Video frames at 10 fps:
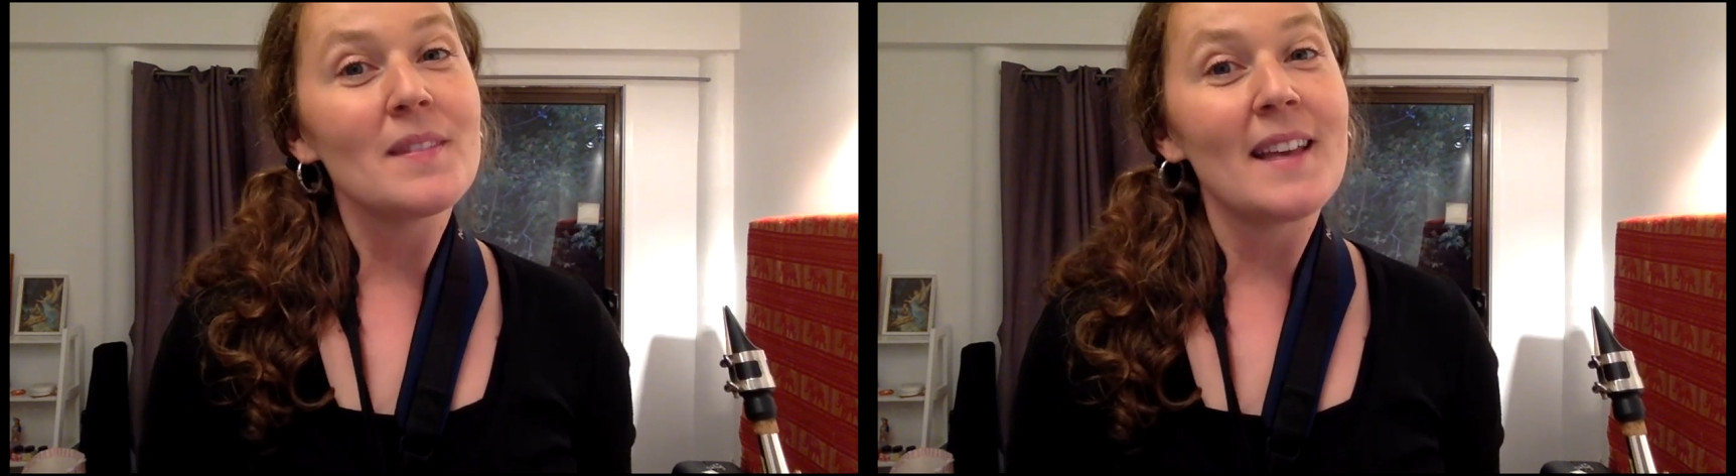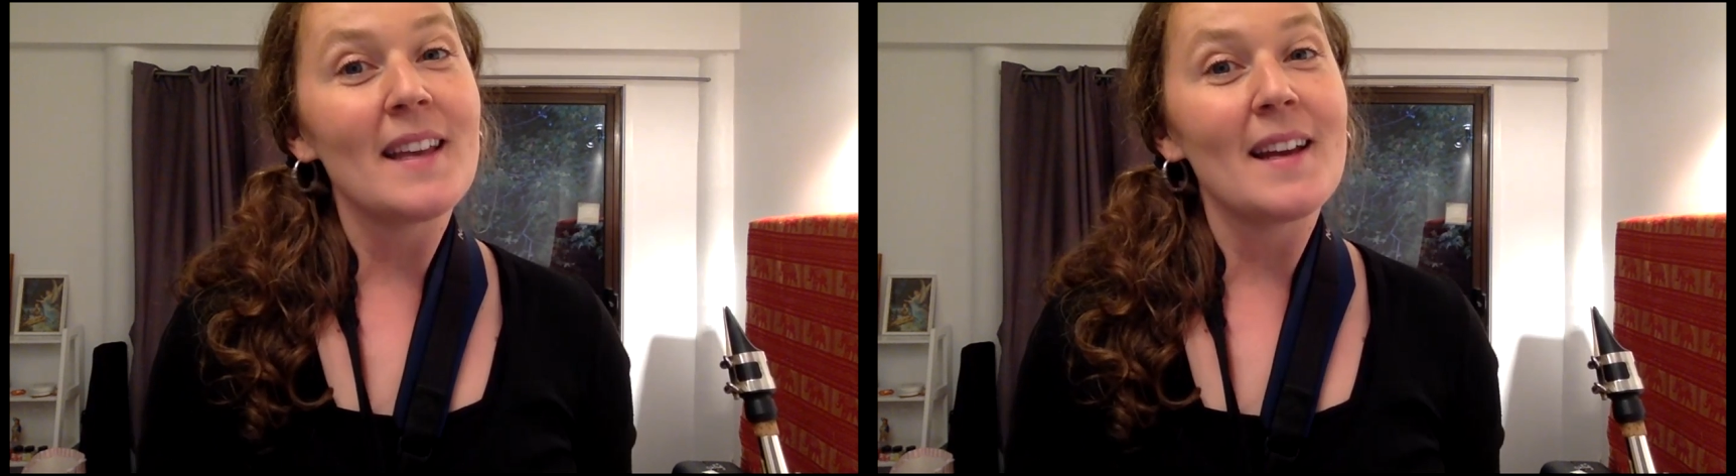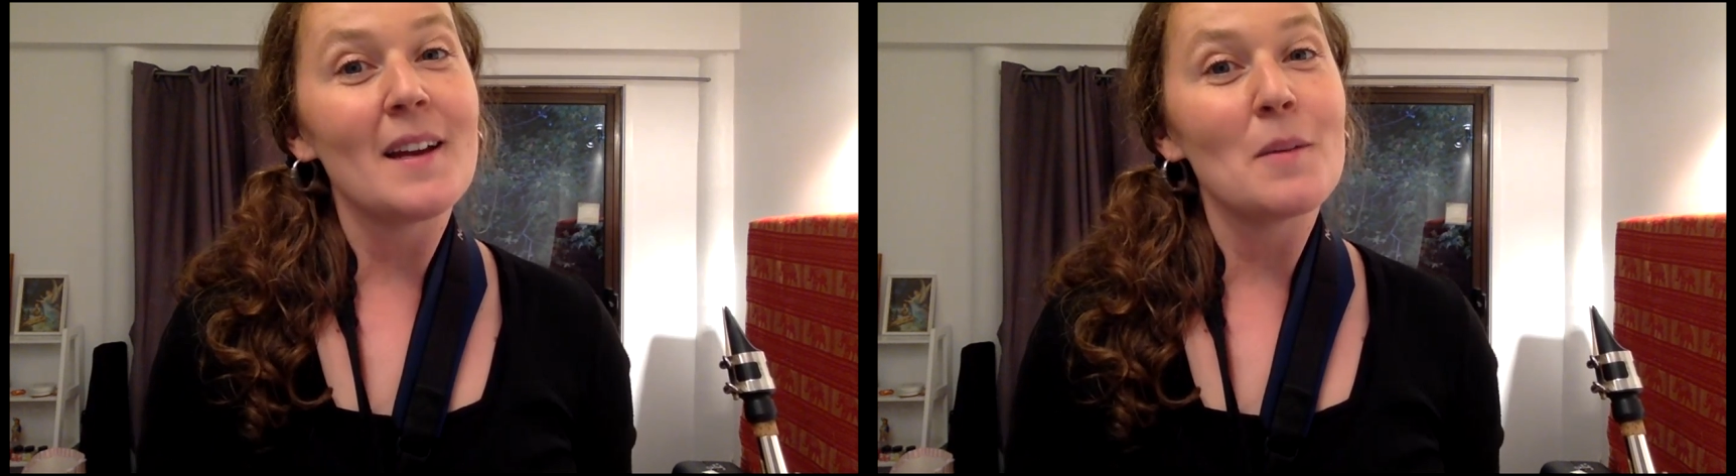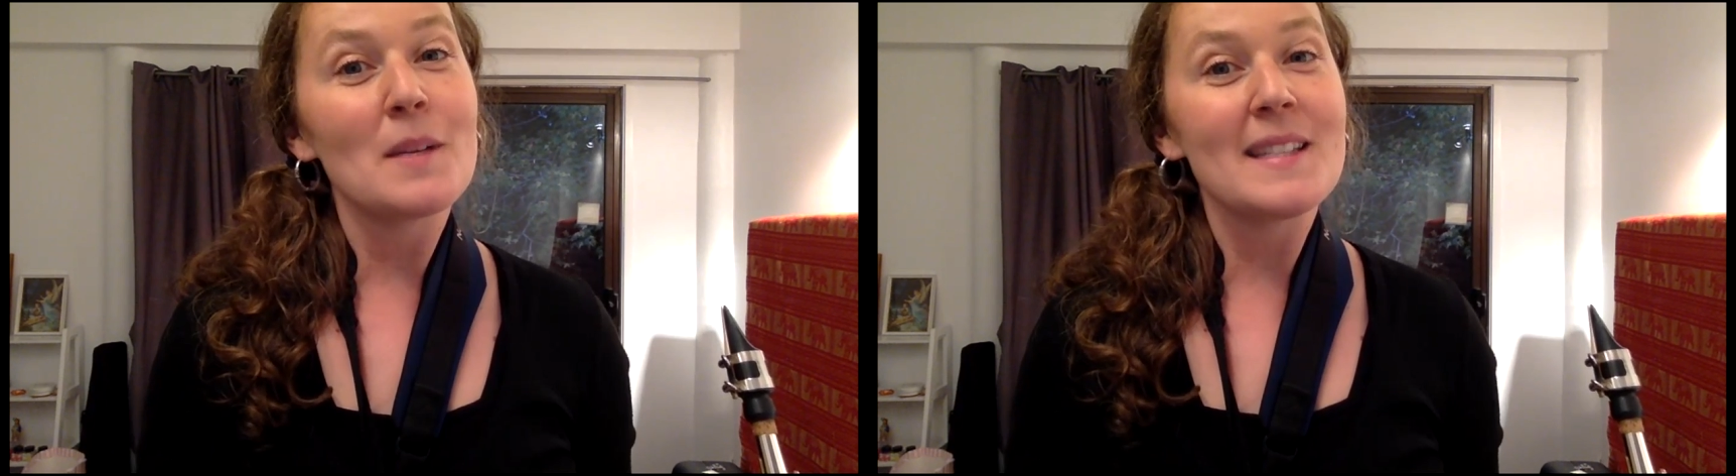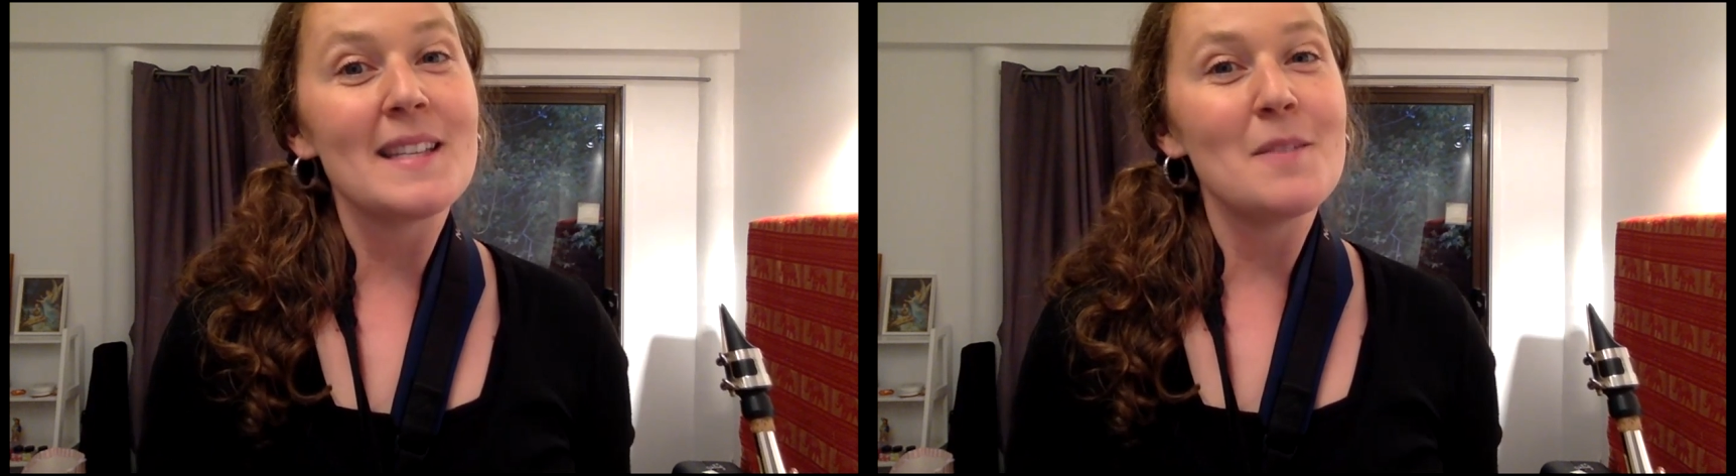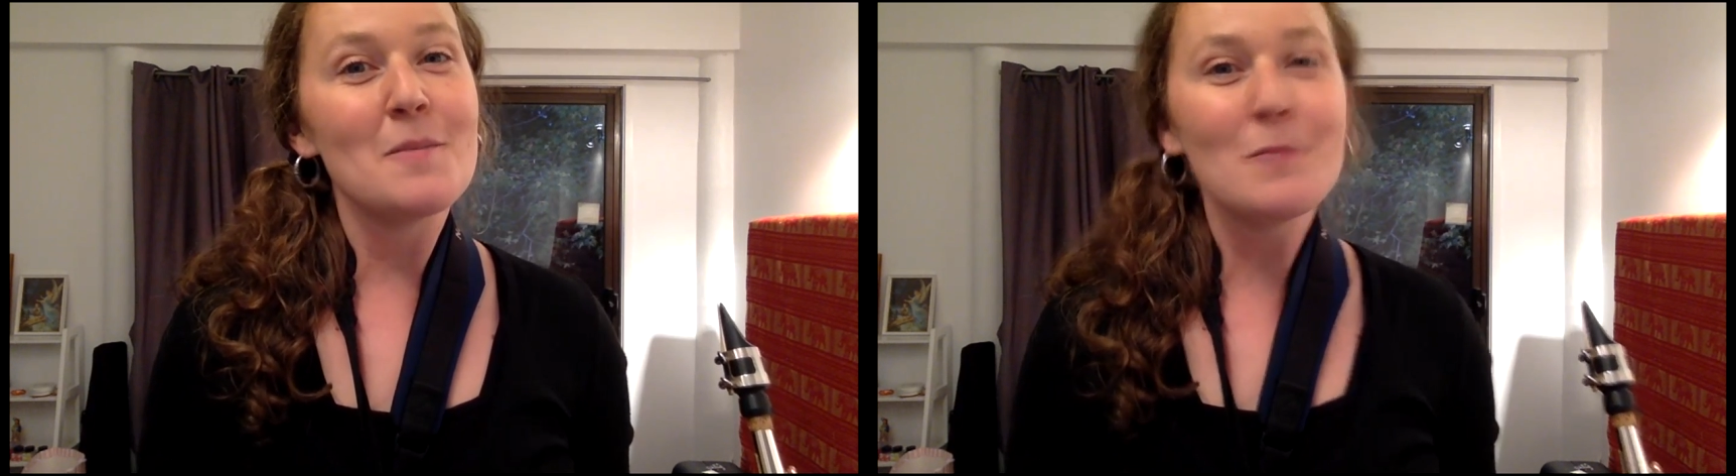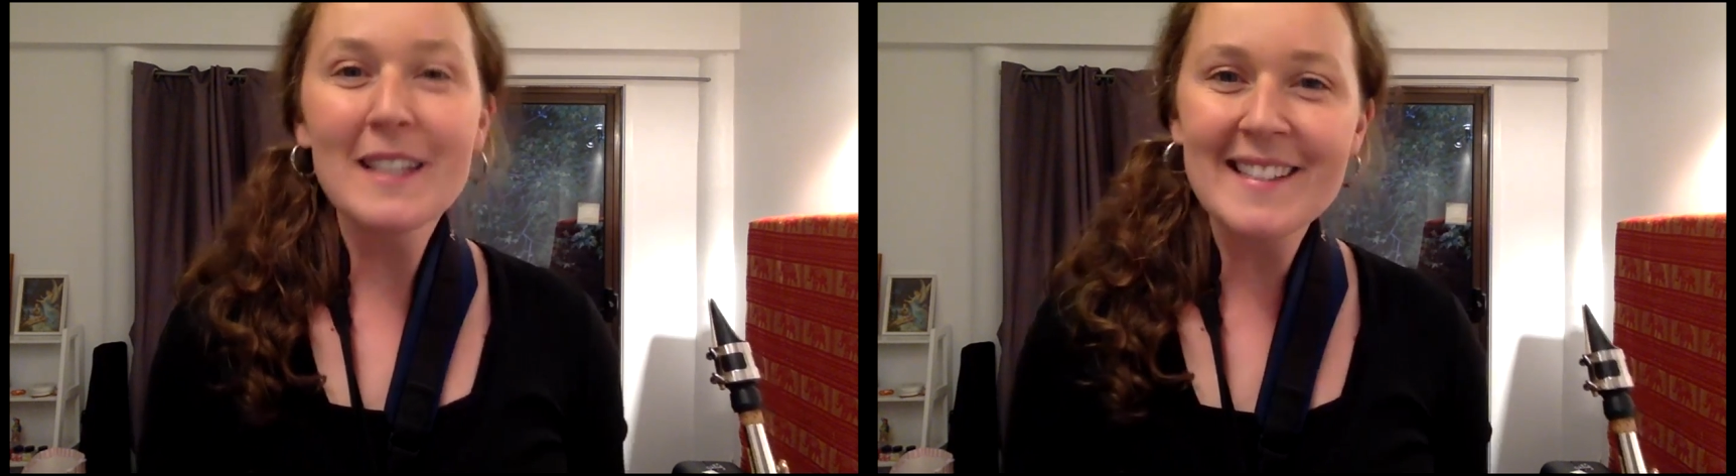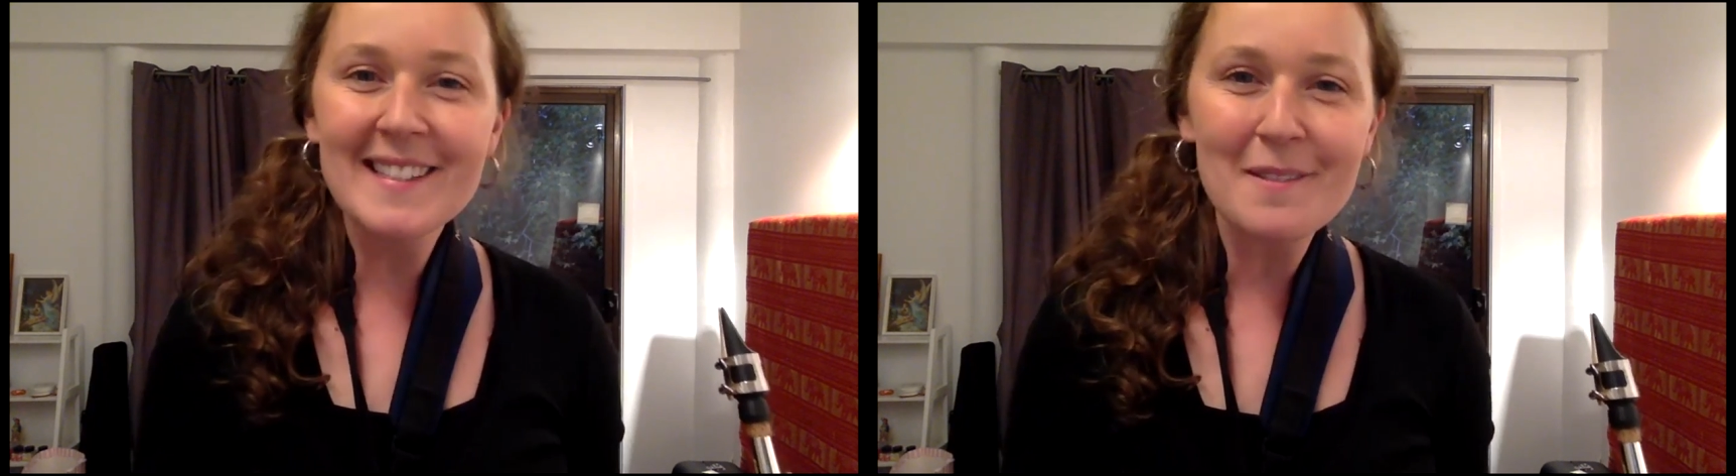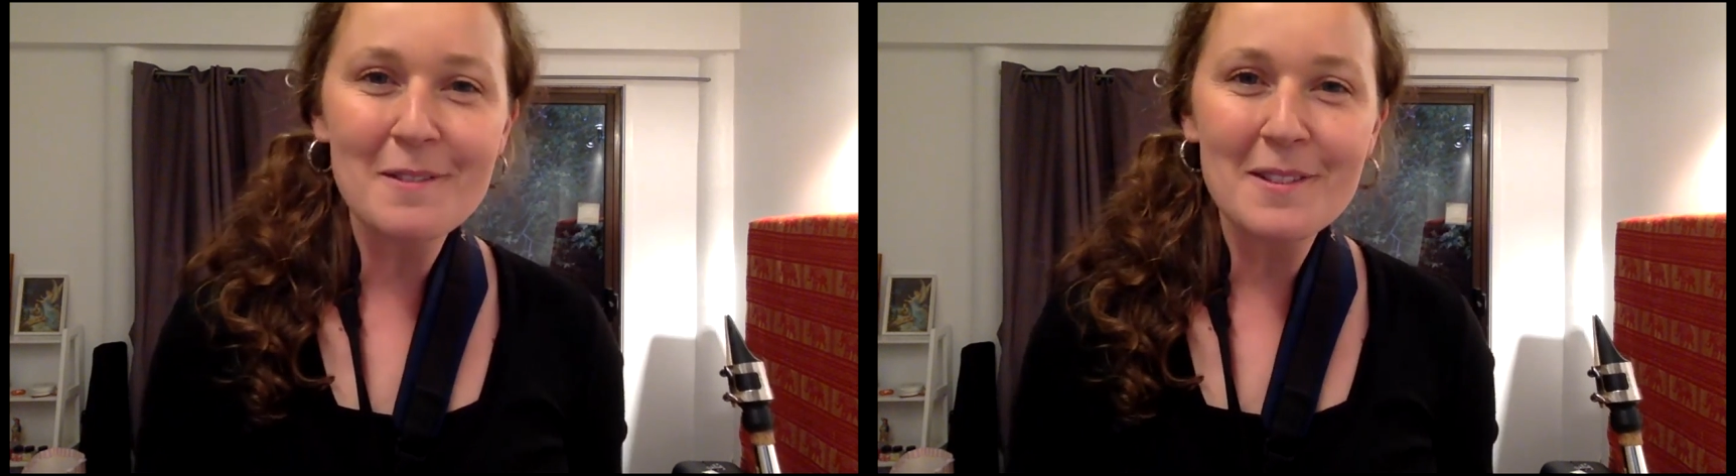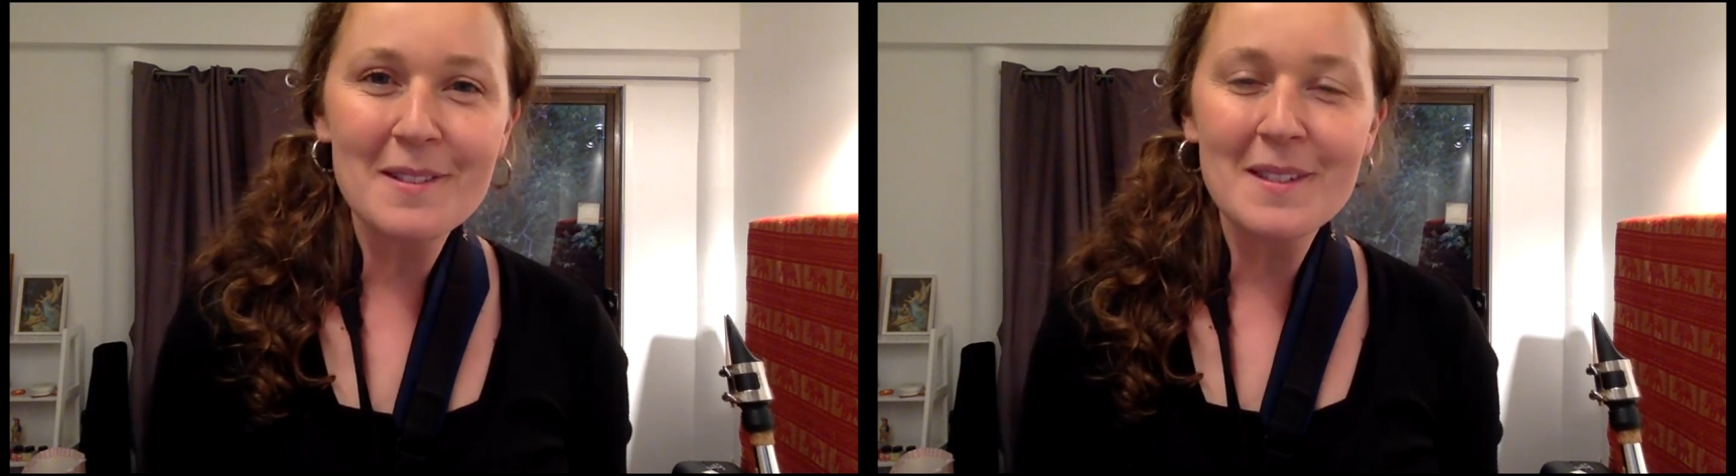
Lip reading: that I will see you really soon.